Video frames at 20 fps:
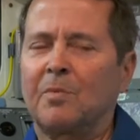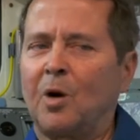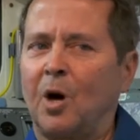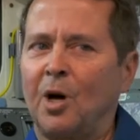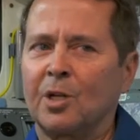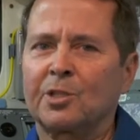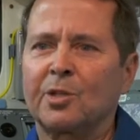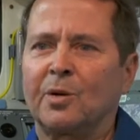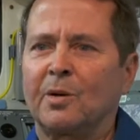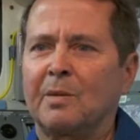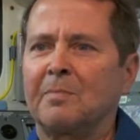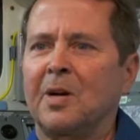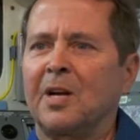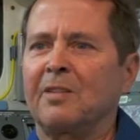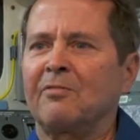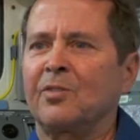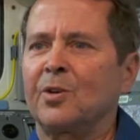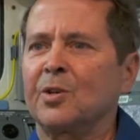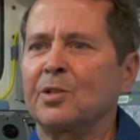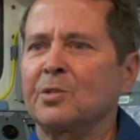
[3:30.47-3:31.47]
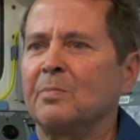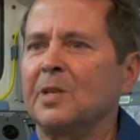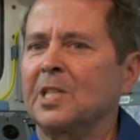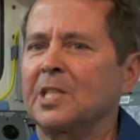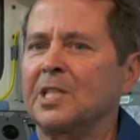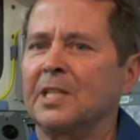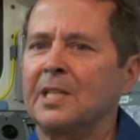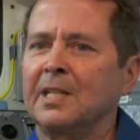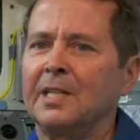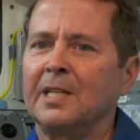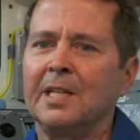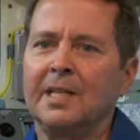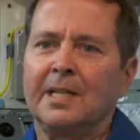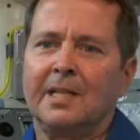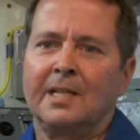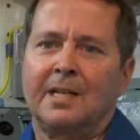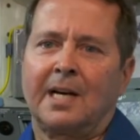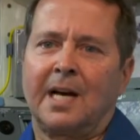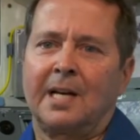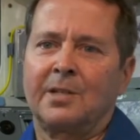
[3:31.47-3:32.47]
Also on my first mission,
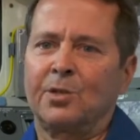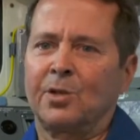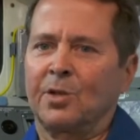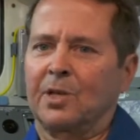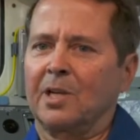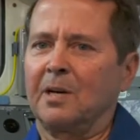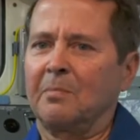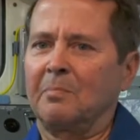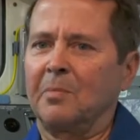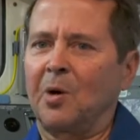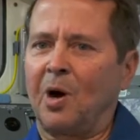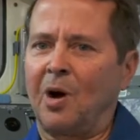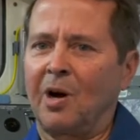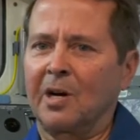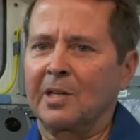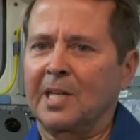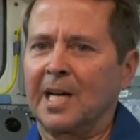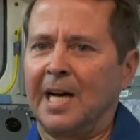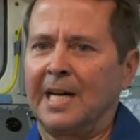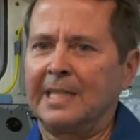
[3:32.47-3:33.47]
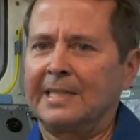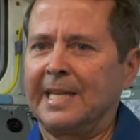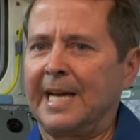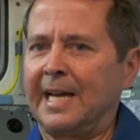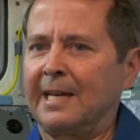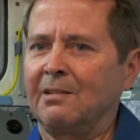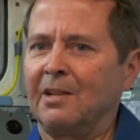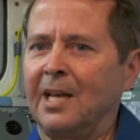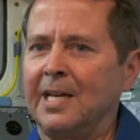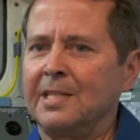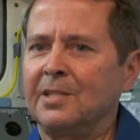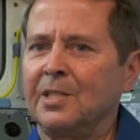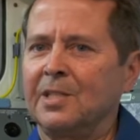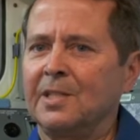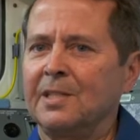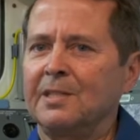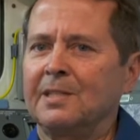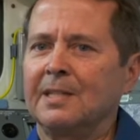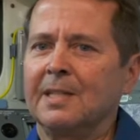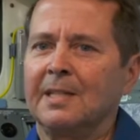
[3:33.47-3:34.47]
I took up hard contact
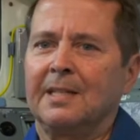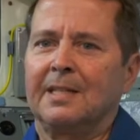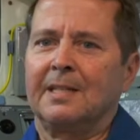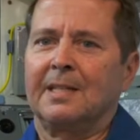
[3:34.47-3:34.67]
lenses.